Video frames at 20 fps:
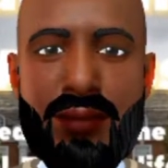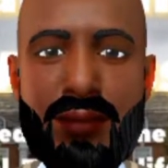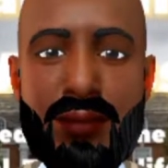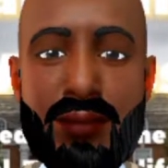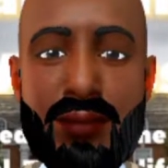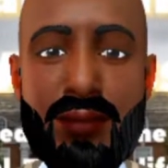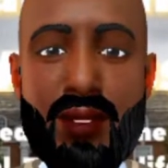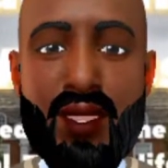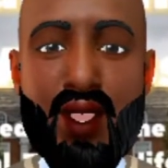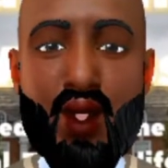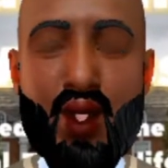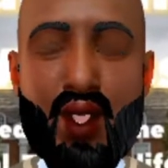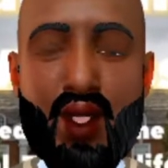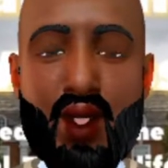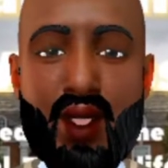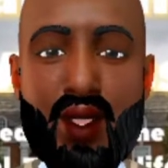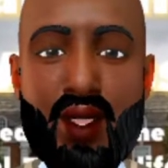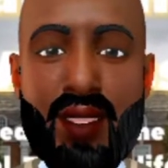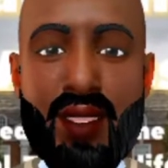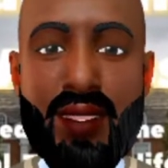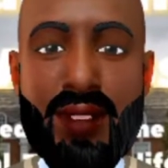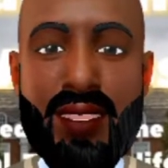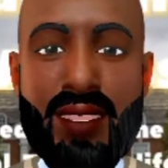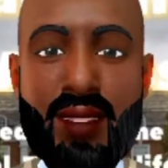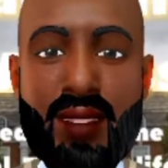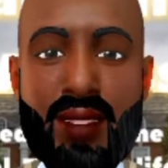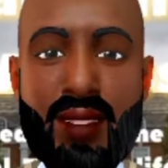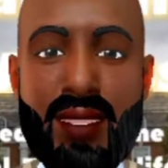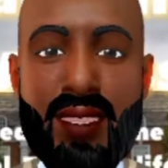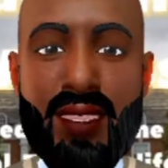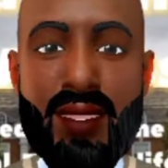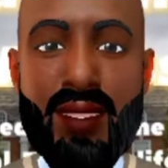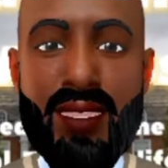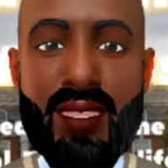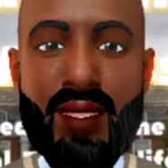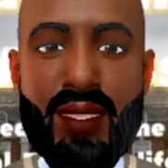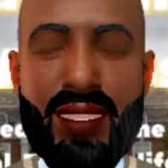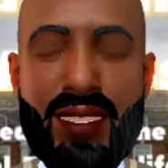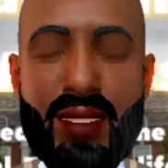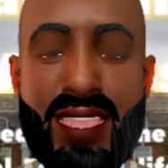along with
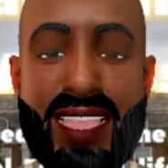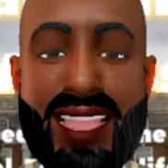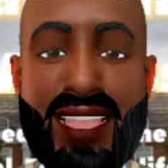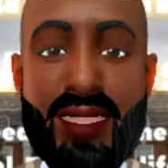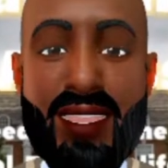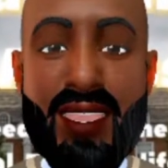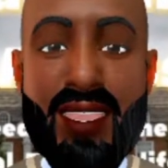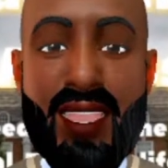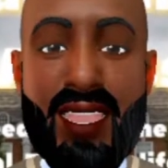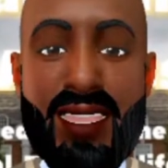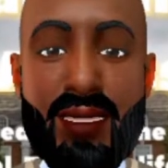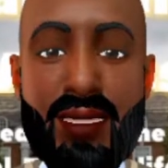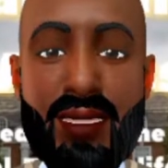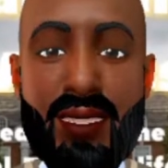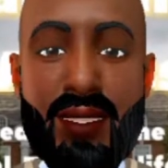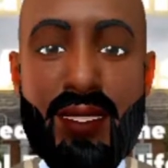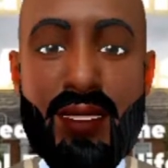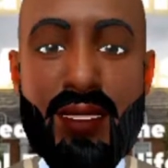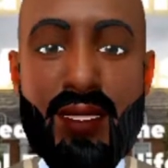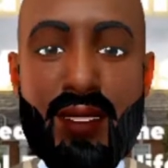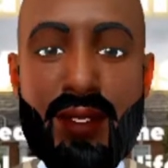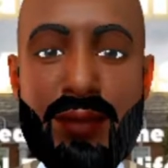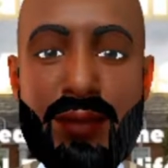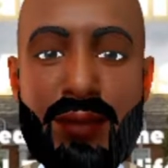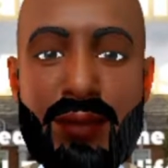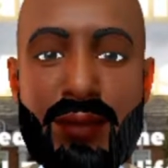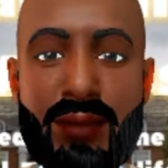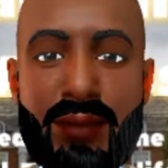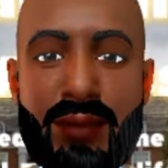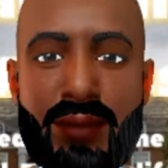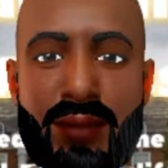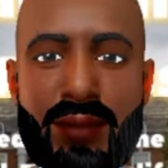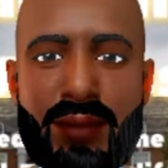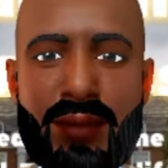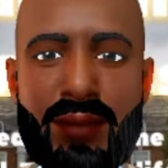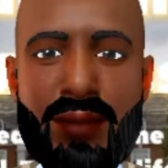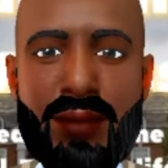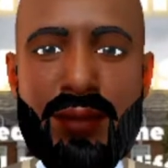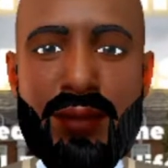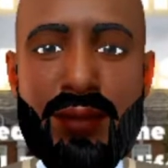dissolutions and mergers,
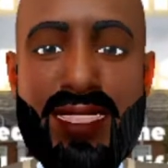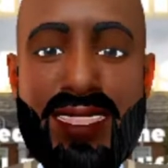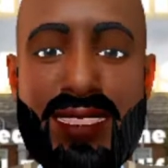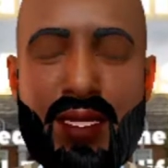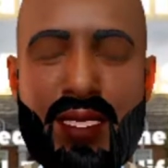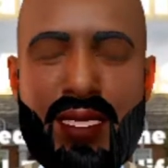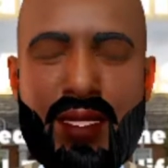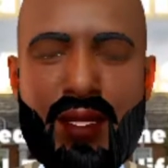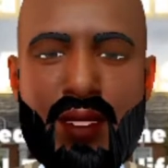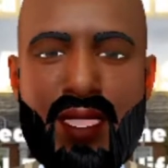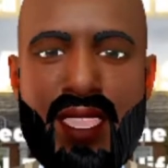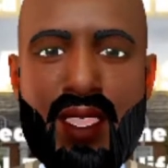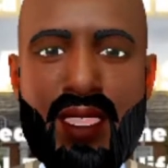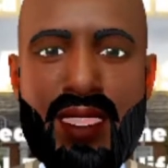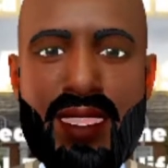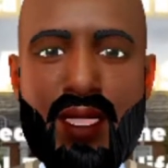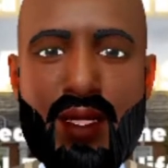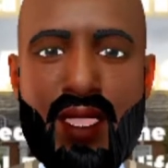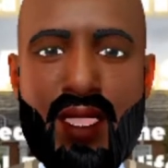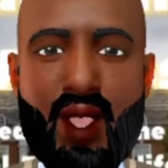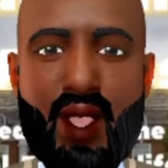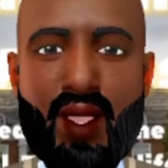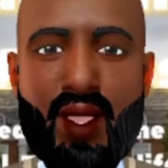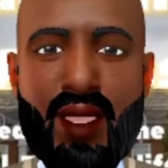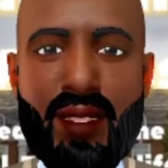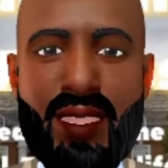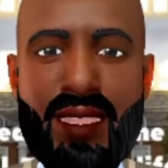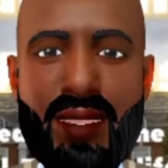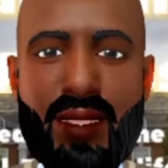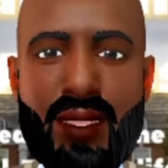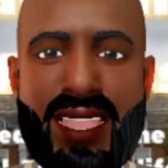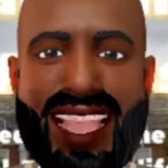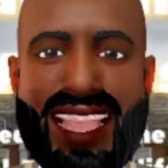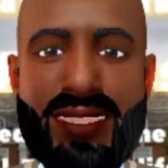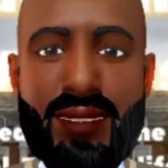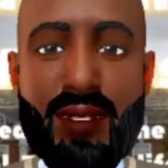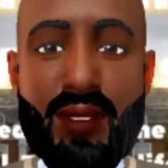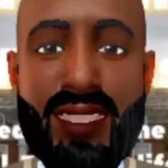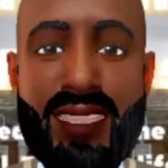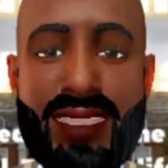is the selling of all of its
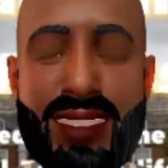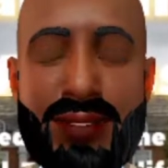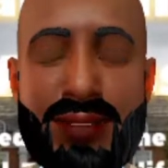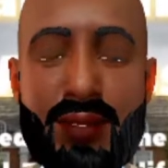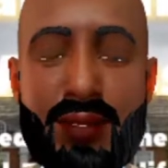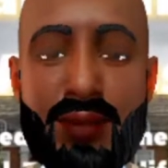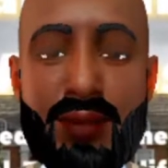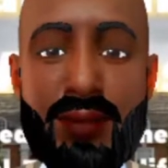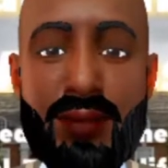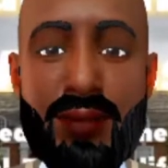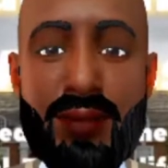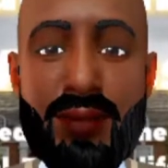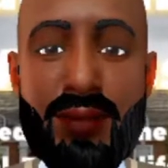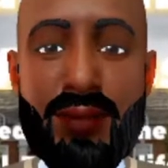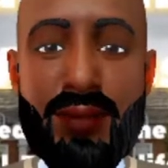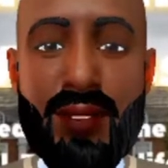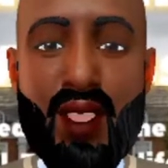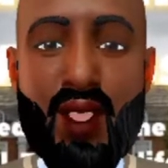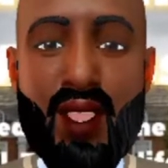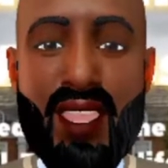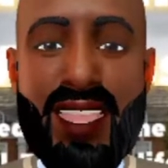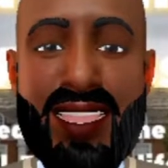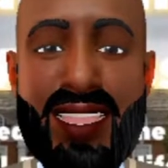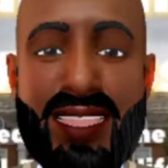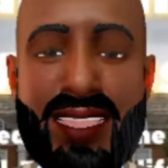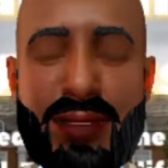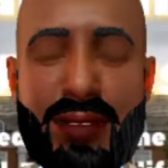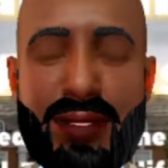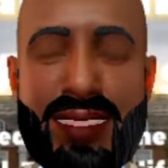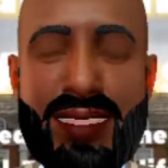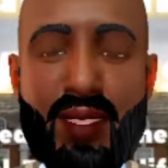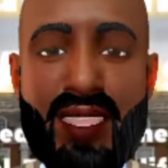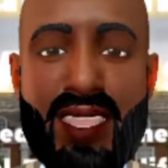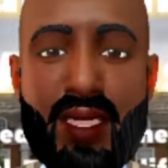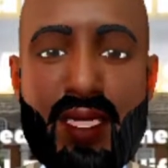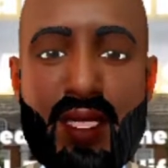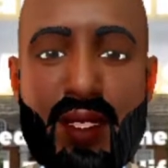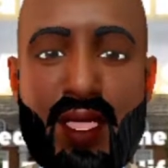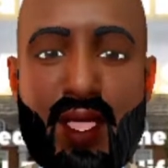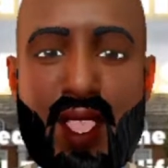assets. All right. The
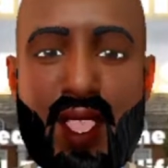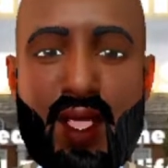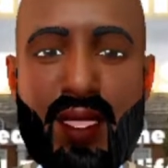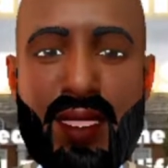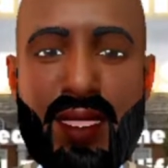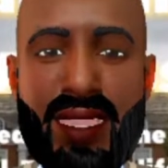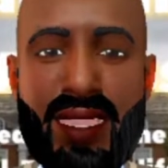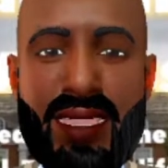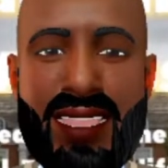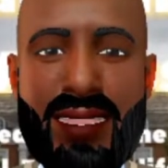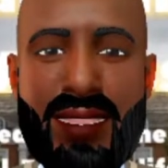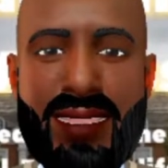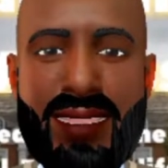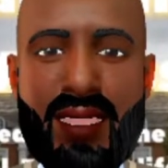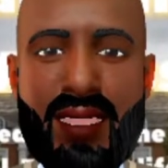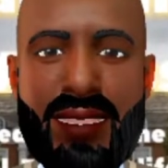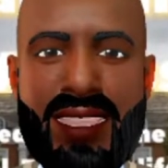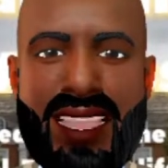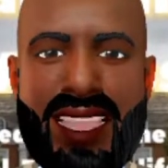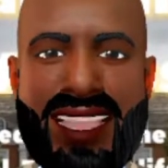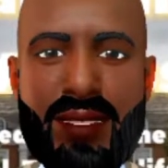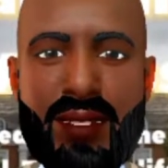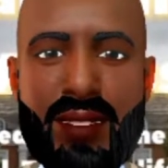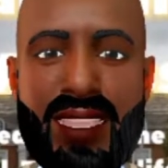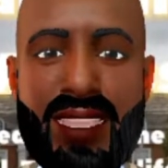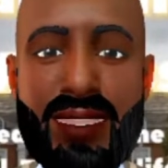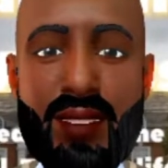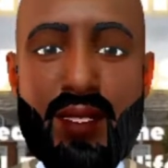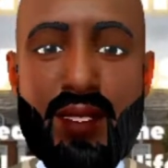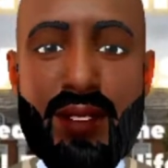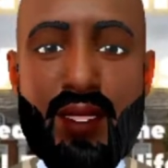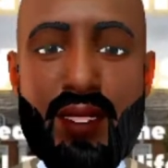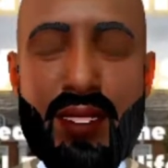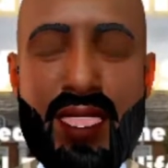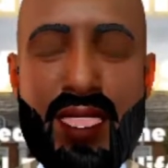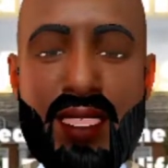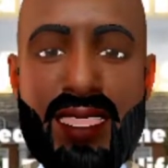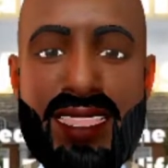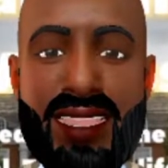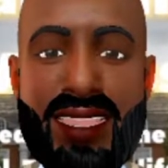sale of all of an entity's assets to
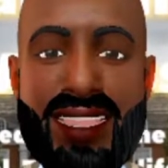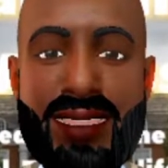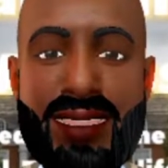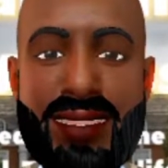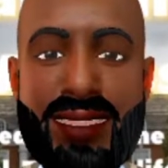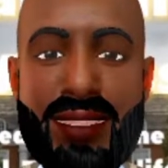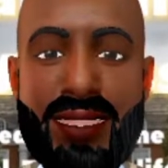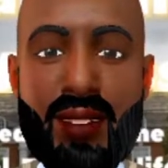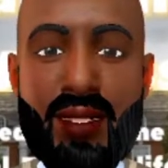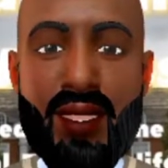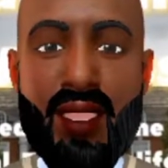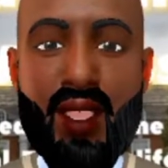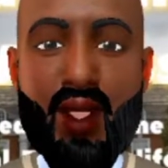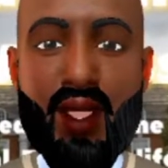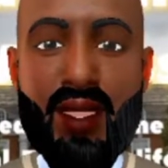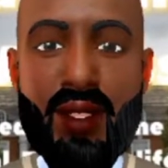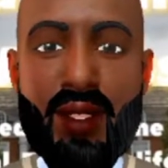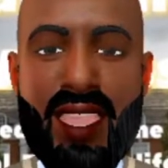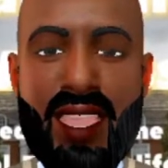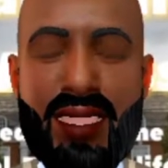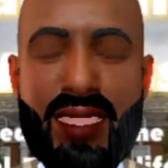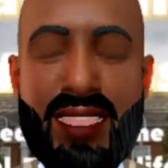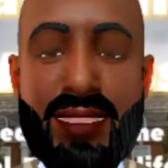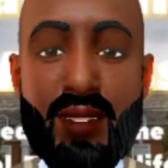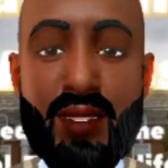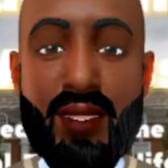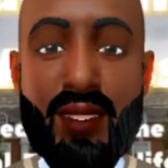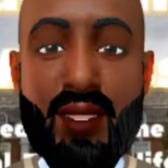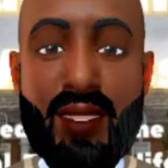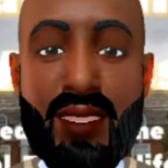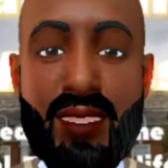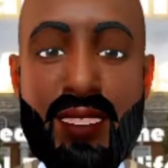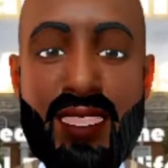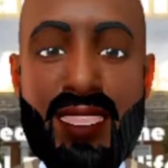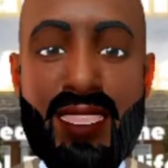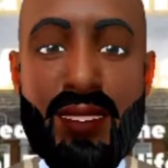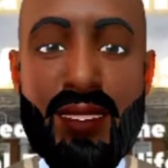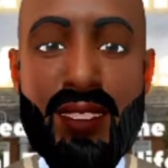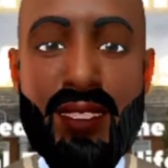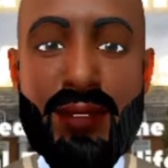another entity, followed by dissolution
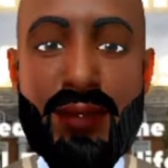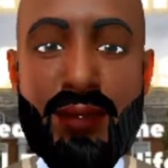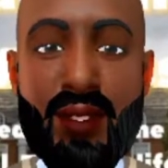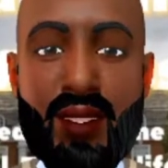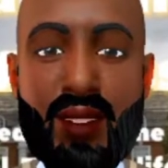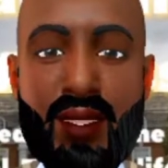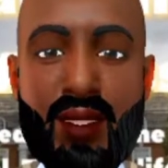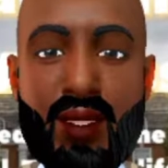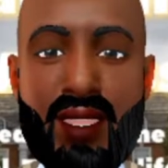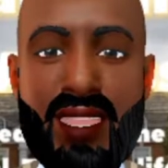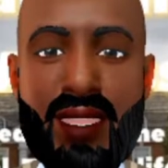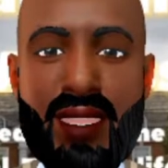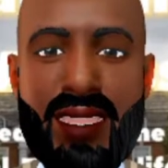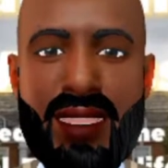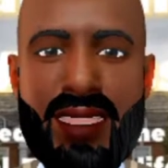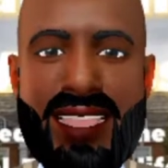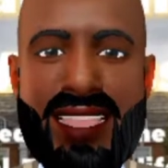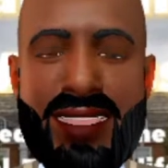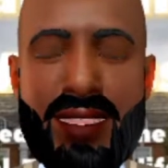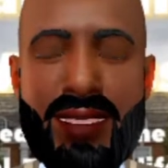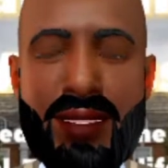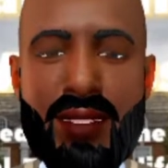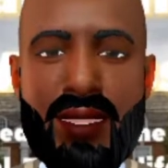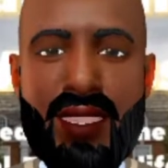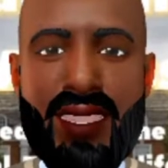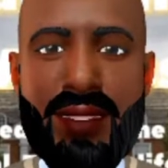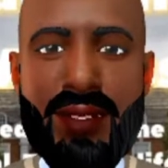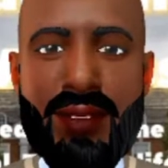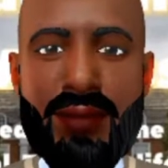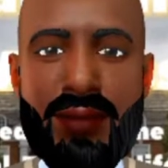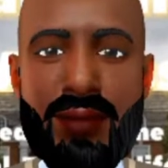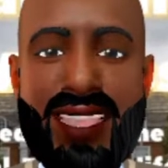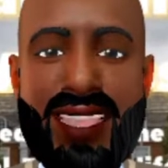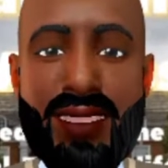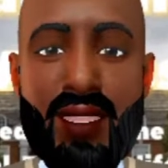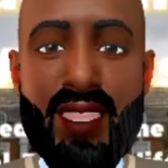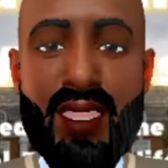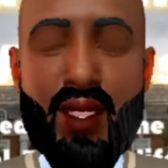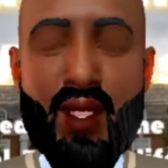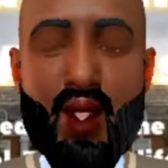of the selling entity, has
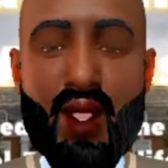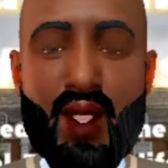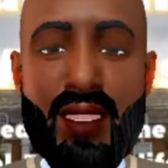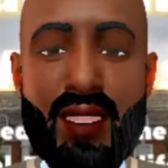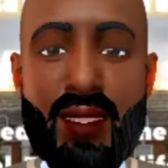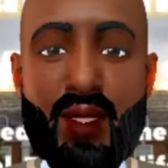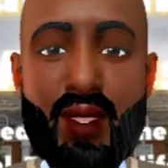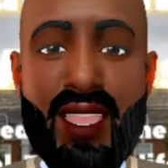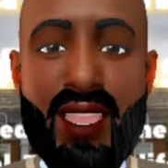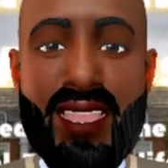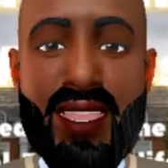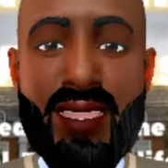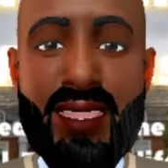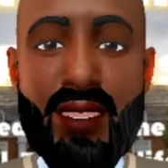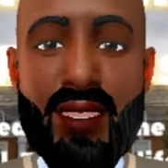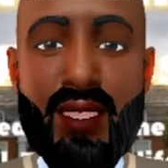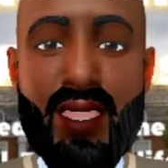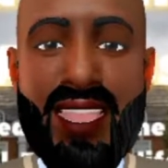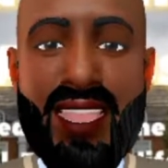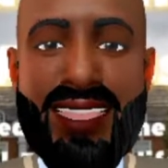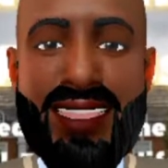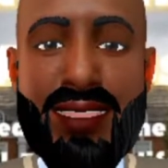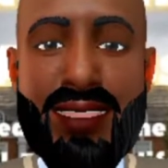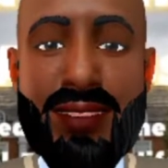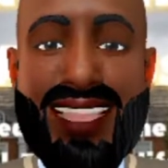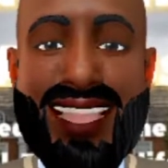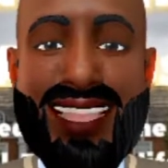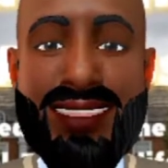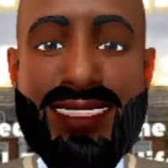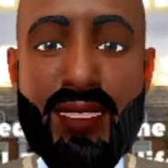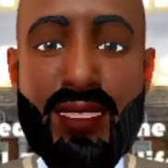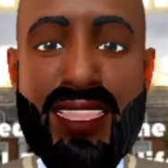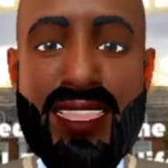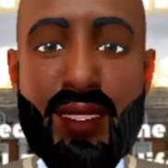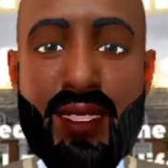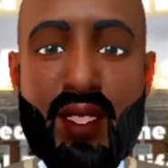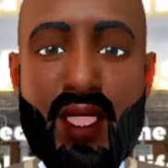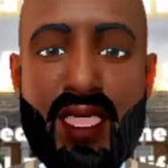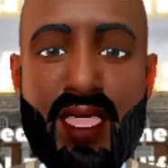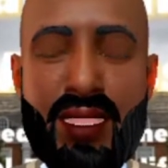almost the same effect as a
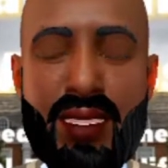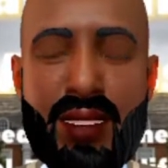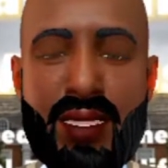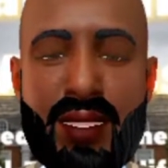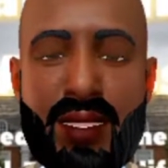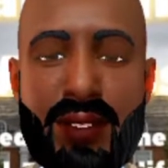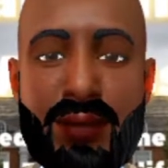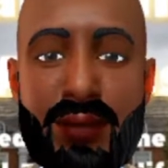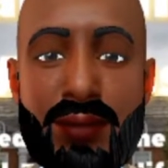merger.